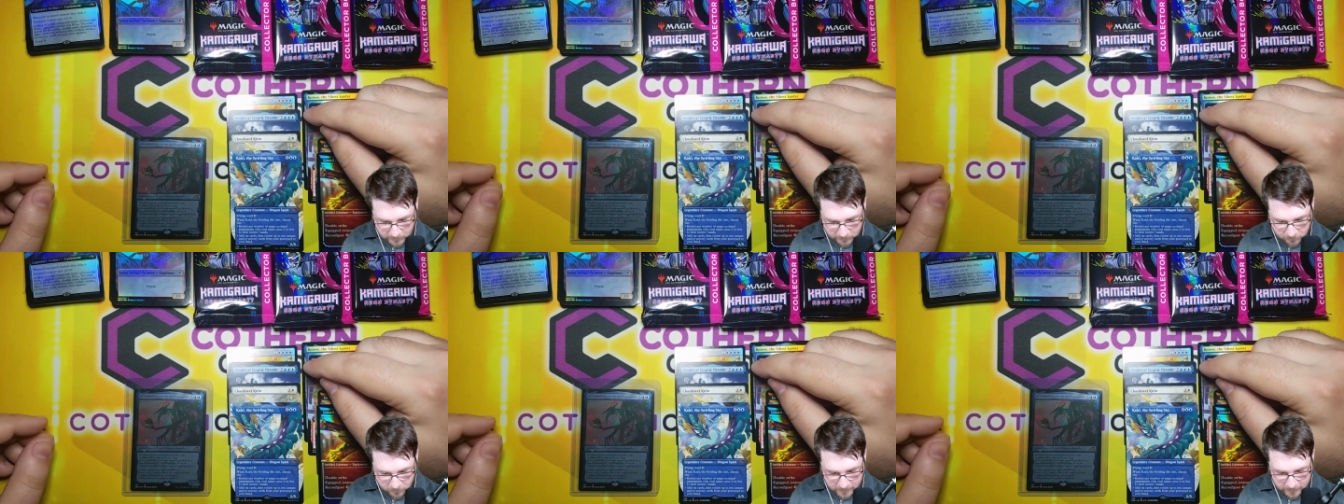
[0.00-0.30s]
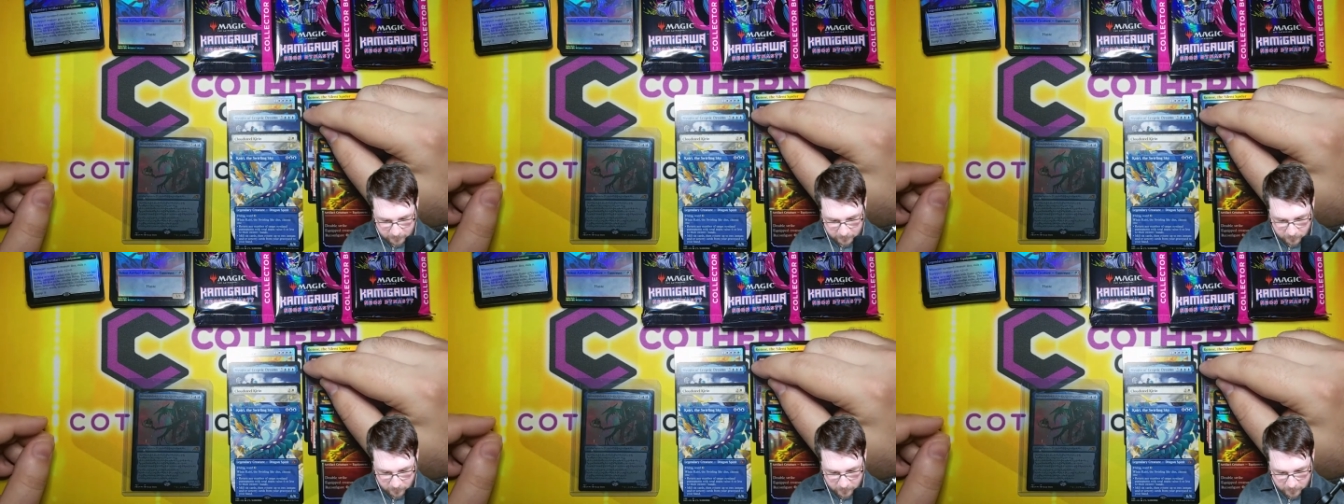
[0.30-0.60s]
so
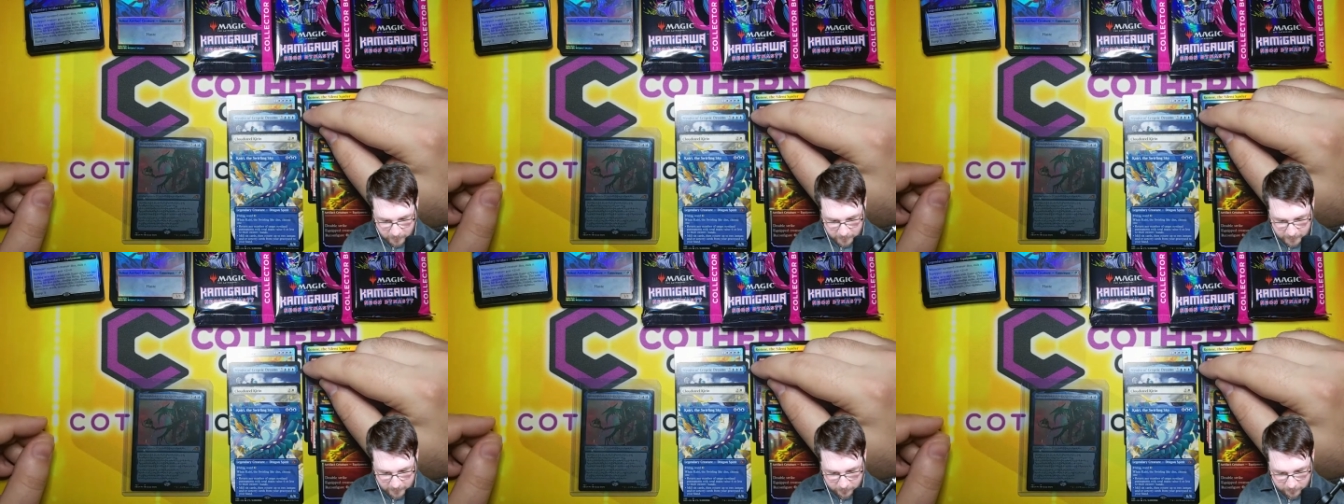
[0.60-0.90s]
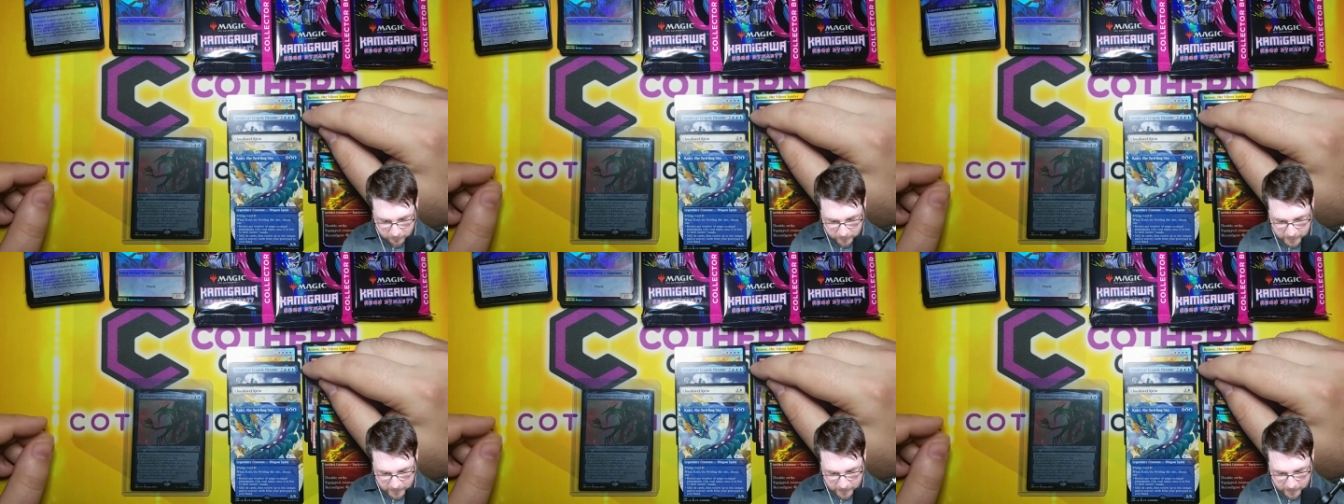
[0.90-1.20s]
that's
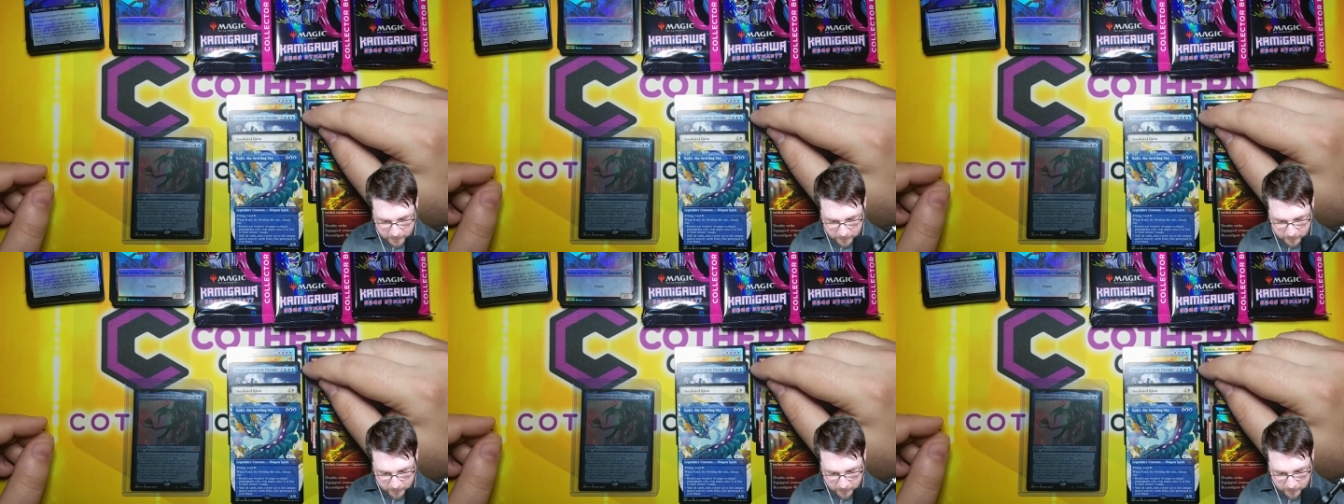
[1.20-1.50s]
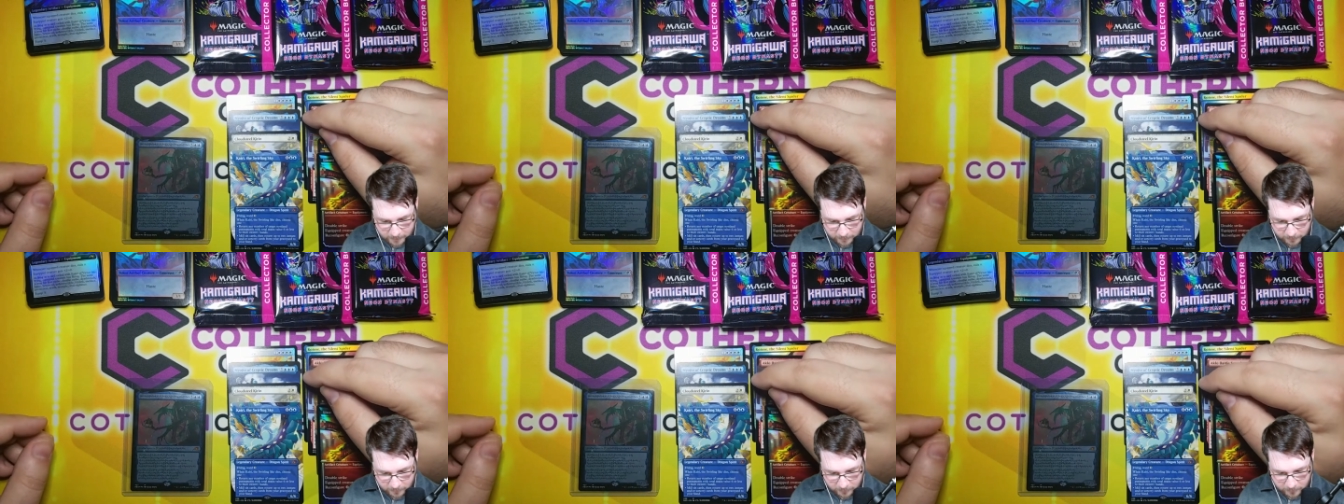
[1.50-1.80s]
thirty-three,
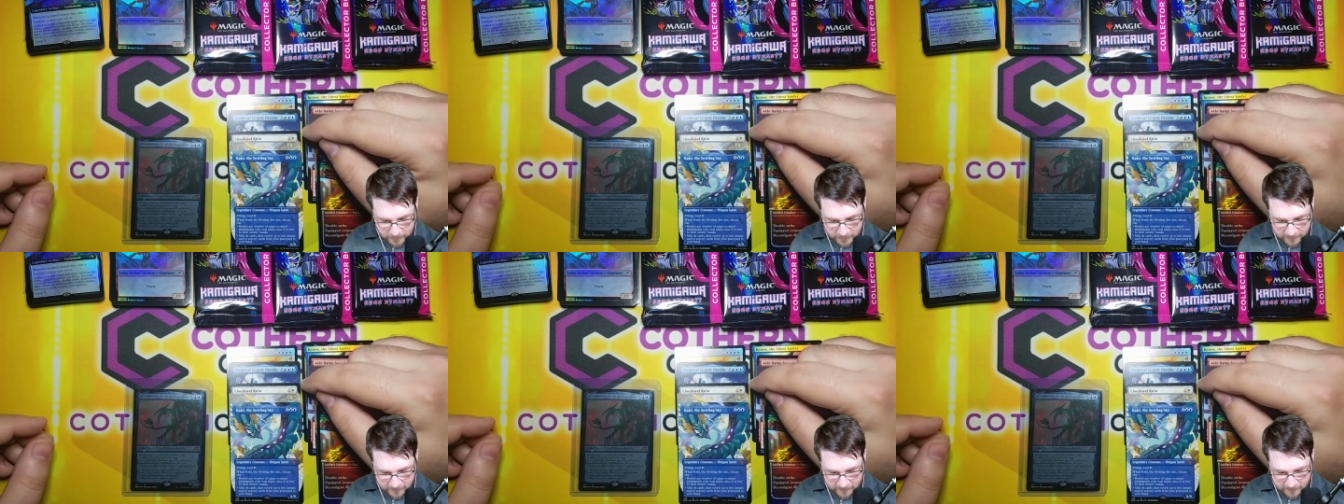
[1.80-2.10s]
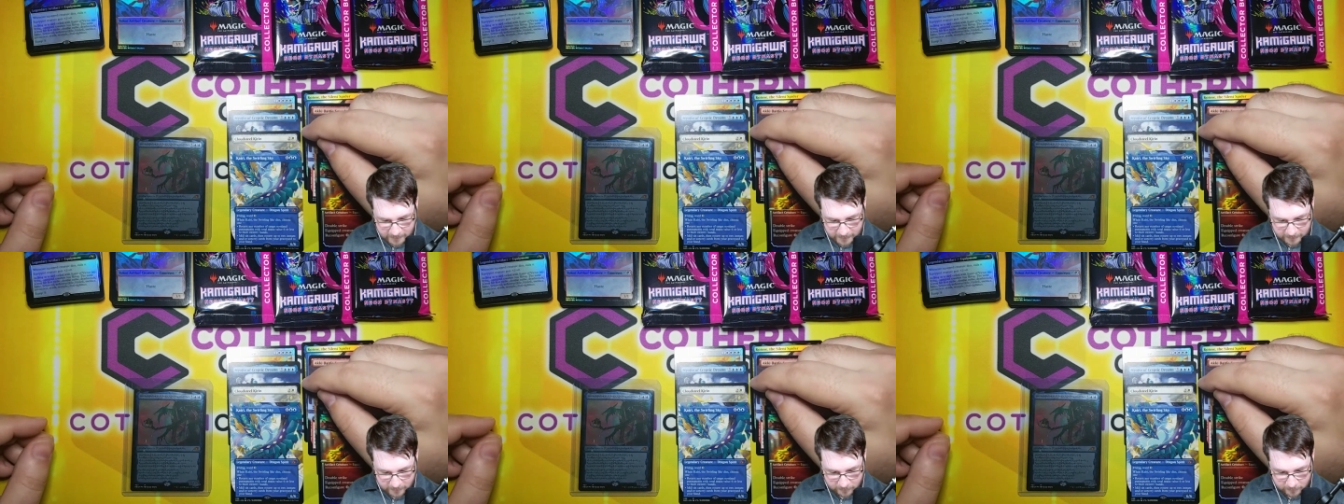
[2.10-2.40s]

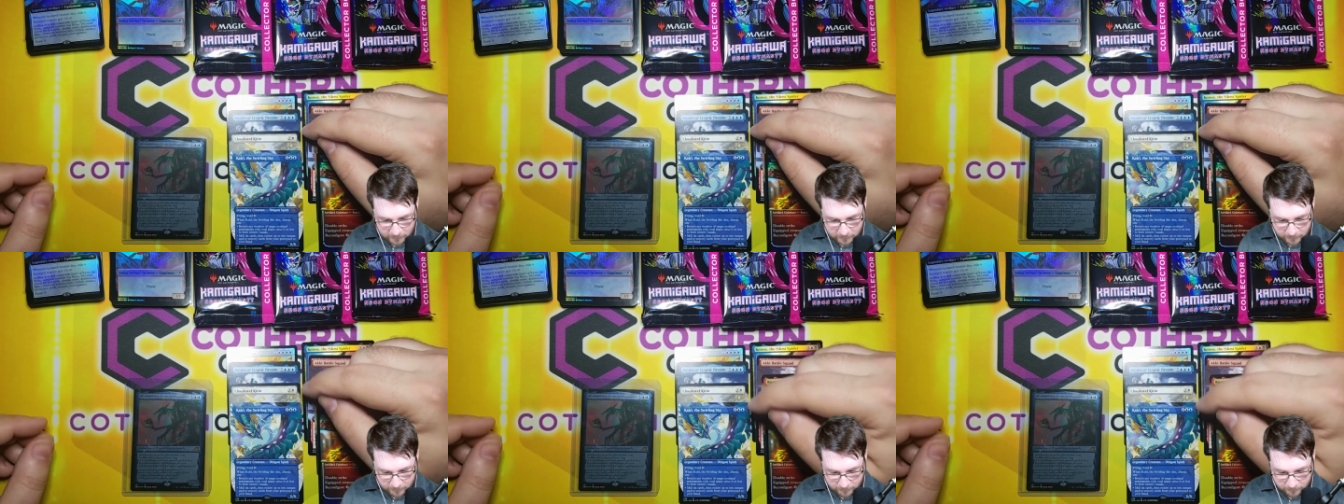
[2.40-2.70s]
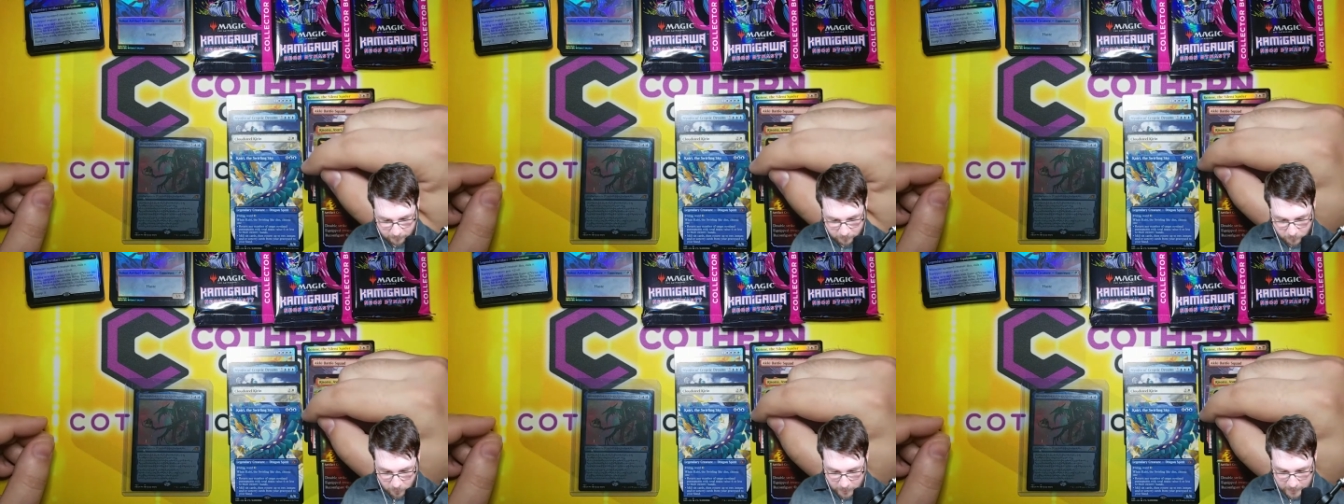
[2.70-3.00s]
thirty-six,
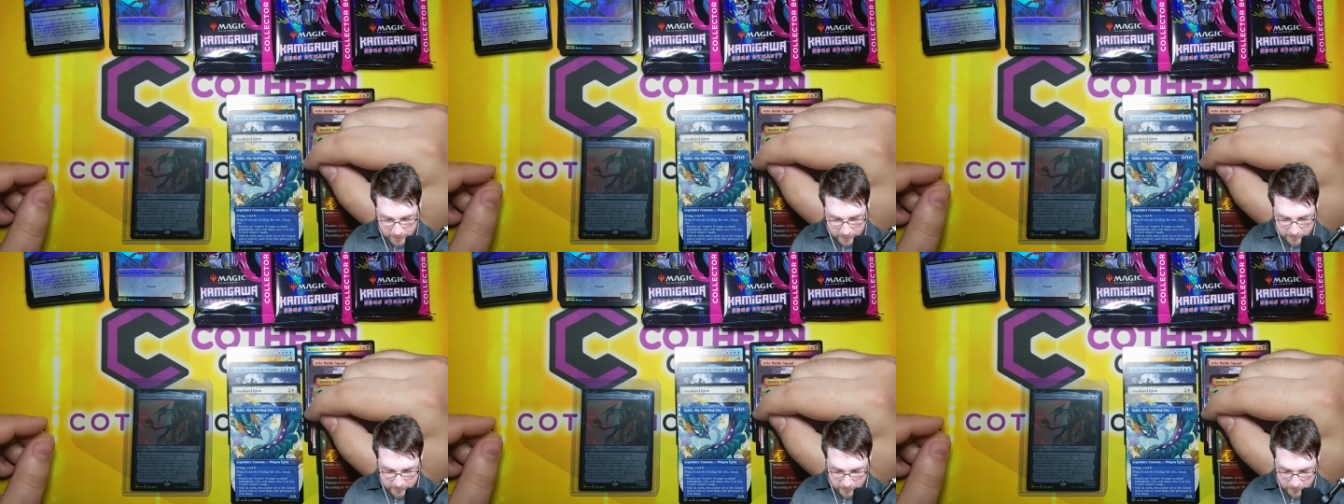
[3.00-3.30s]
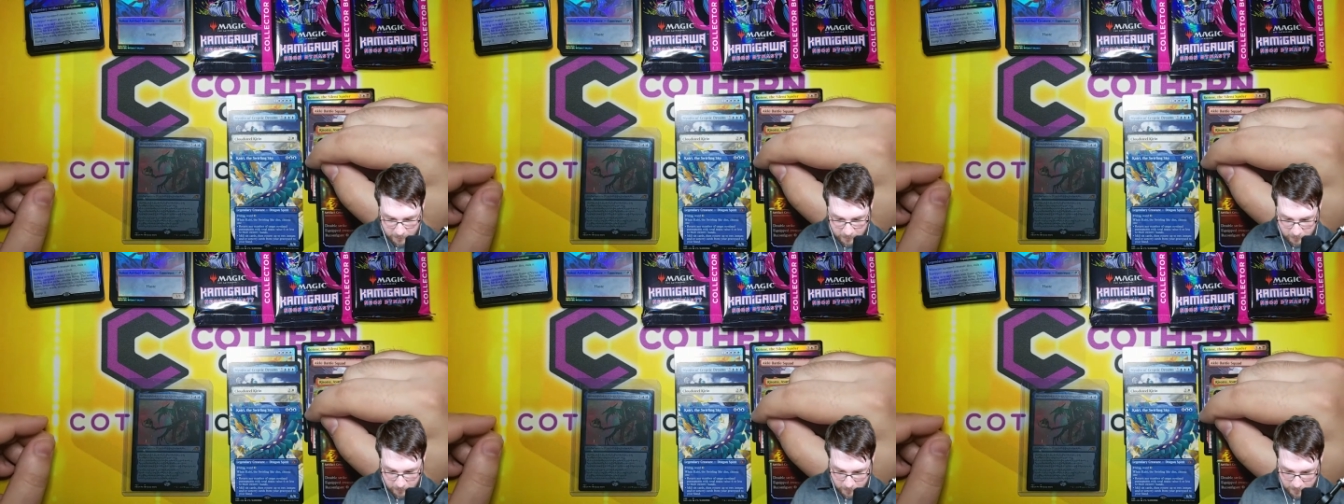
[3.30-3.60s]

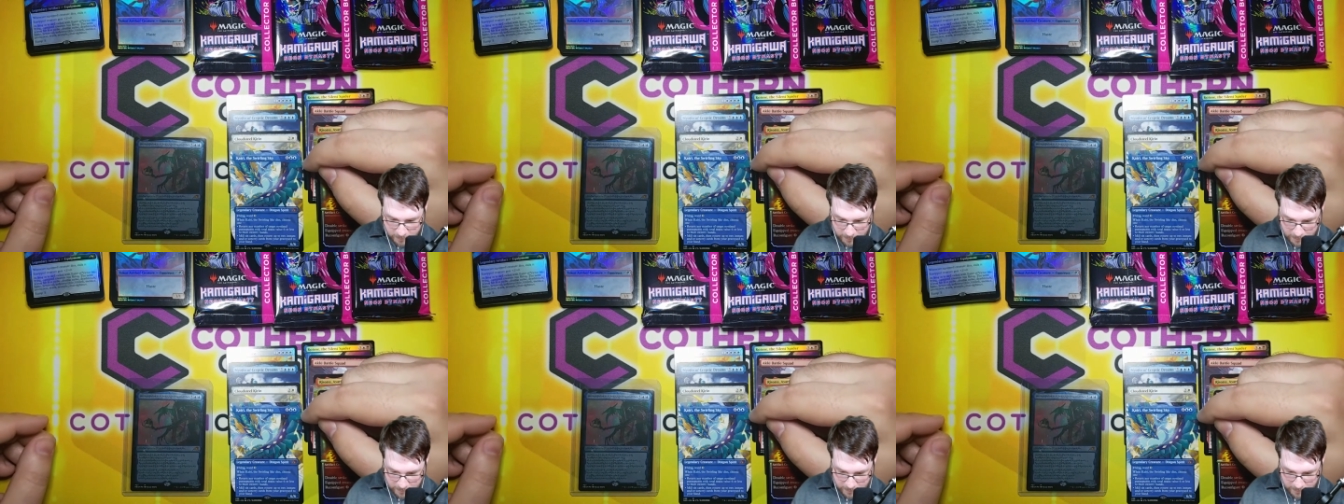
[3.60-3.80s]
forty-two,